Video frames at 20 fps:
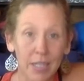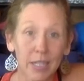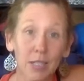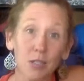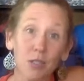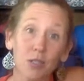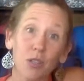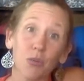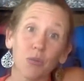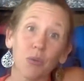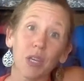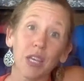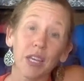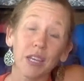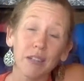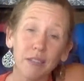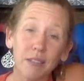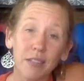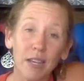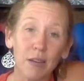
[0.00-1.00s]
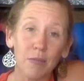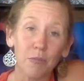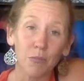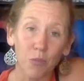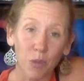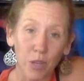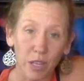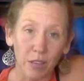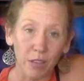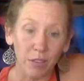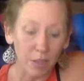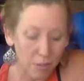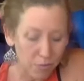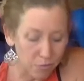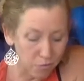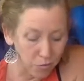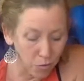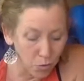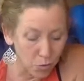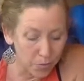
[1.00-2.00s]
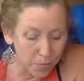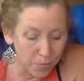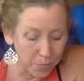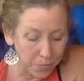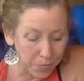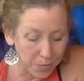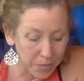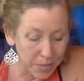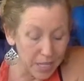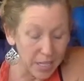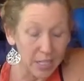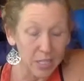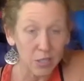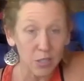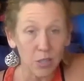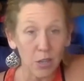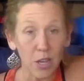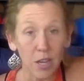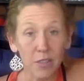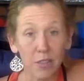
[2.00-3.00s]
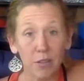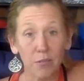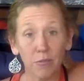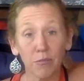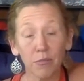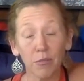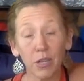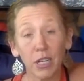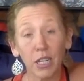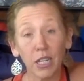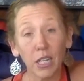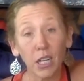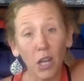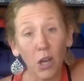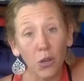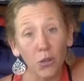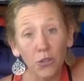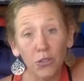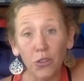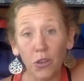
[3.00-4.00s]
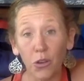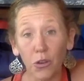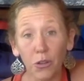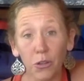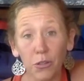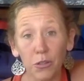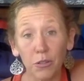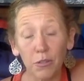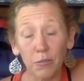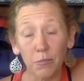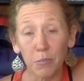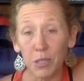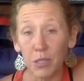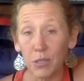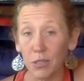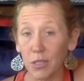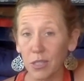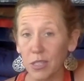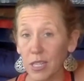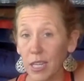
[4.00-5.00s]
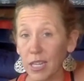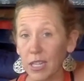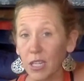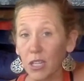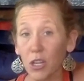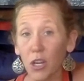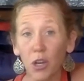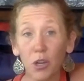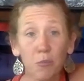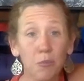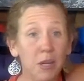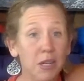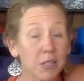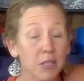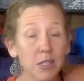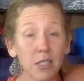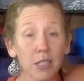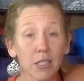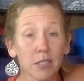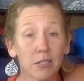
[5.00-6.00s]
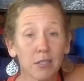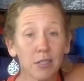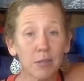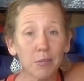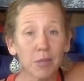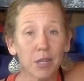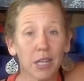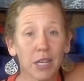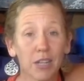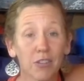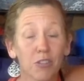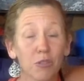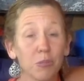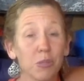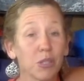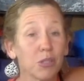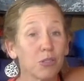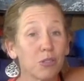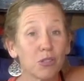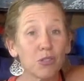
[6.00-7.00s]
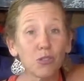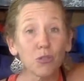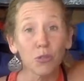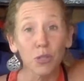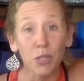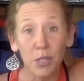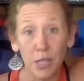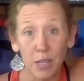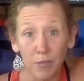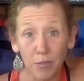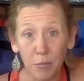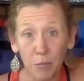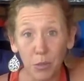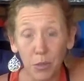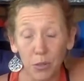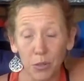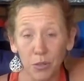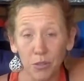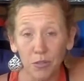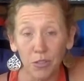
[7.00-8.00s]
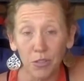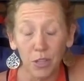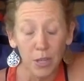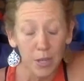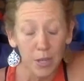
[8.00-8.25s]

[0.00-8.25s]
So we end up with a foot that is either really low tone because it's had no muscular stimulation because the joints haven't moved,